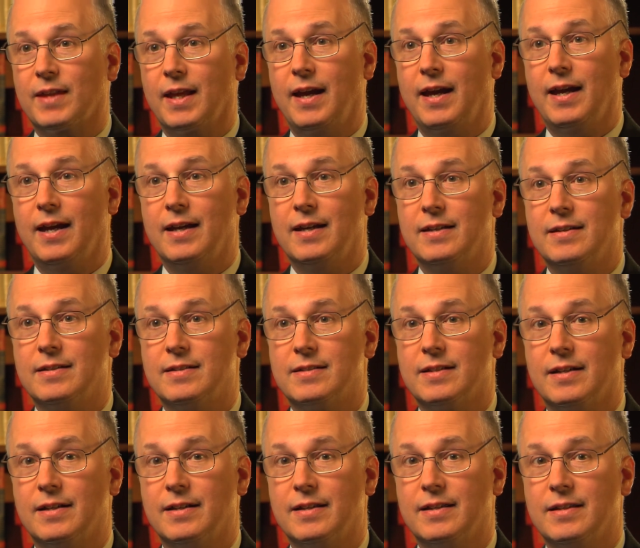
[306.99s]
And
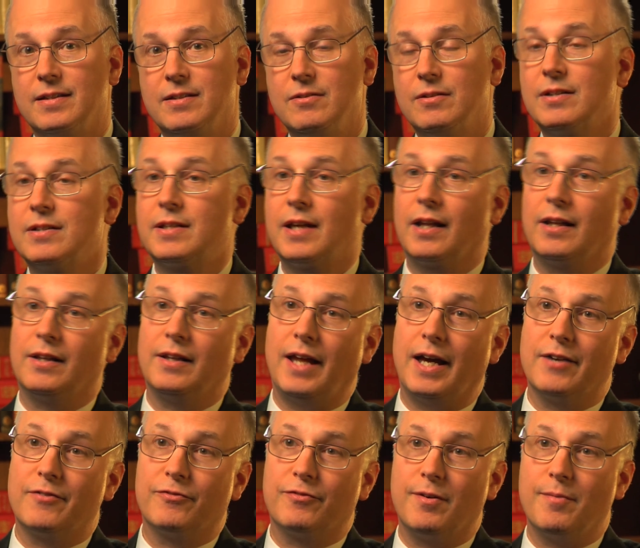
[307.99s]
you can tell a
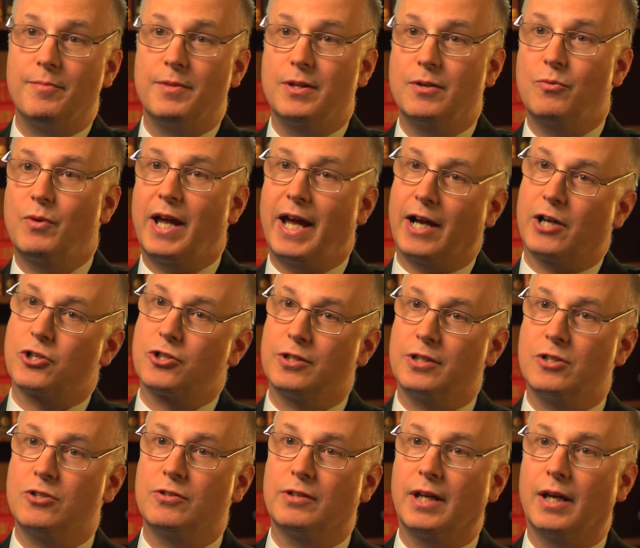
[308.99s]
lot from the reaction
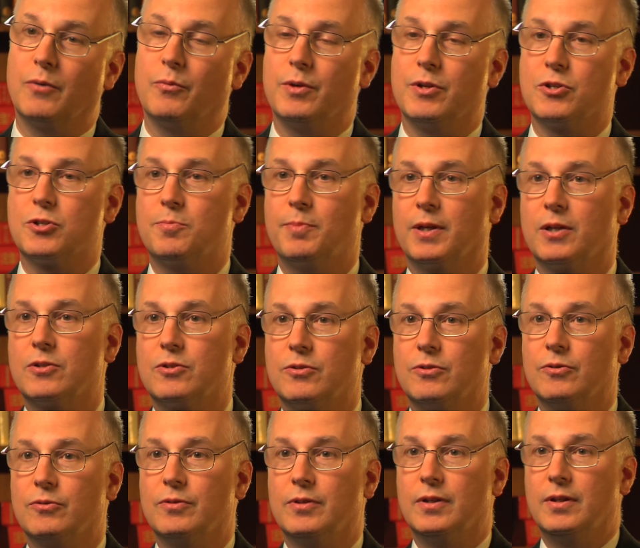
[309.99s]
that you get when you speak
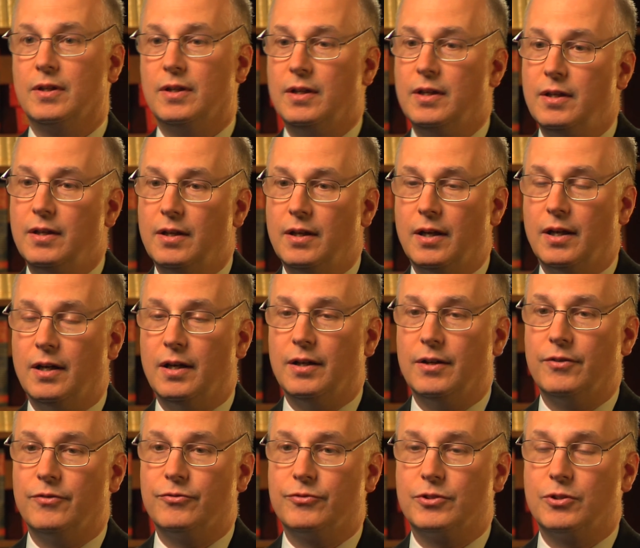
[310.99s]
to
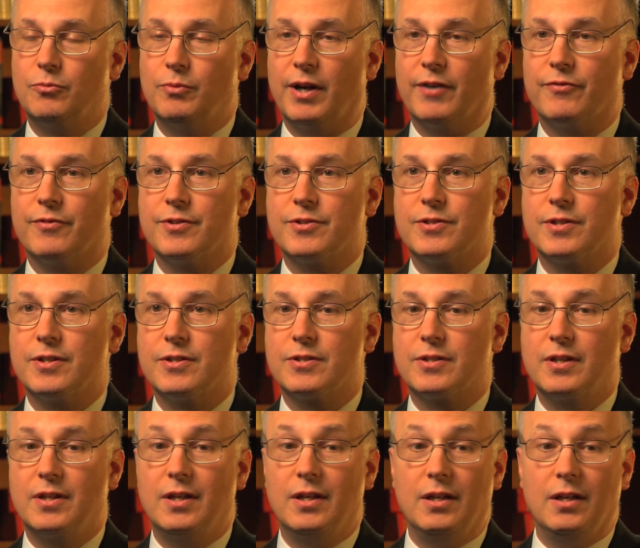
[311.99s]

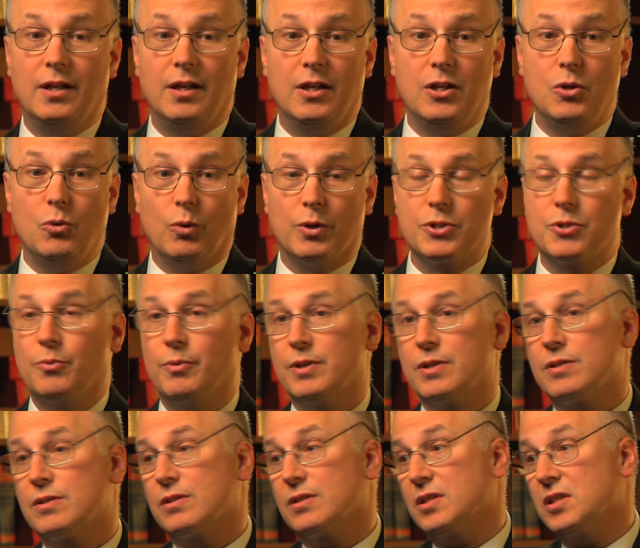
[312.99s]
references. You also want
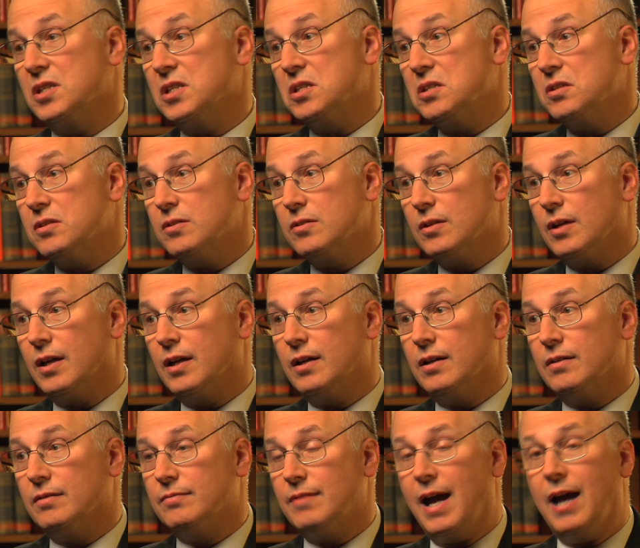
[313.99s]
to see
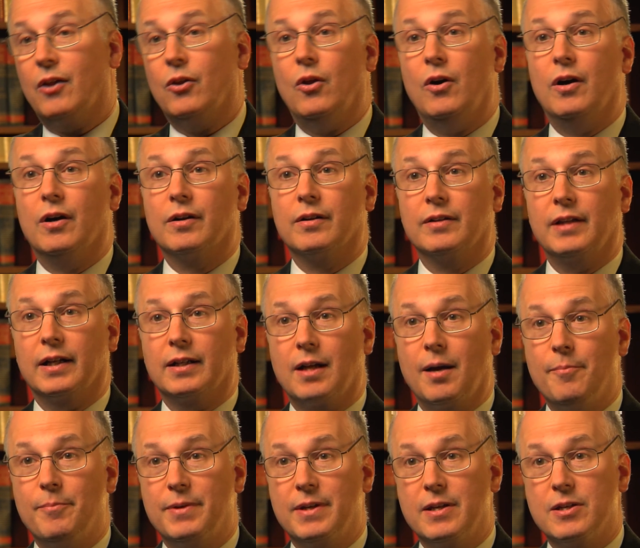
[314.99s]
how long that
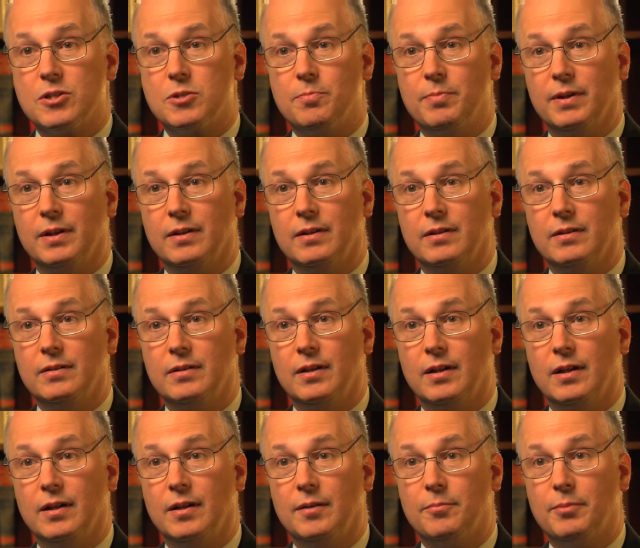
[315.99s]
company has been
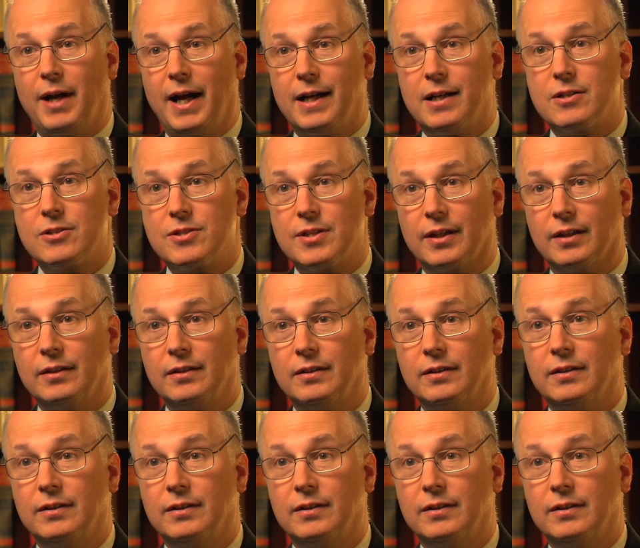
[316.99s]
practicing.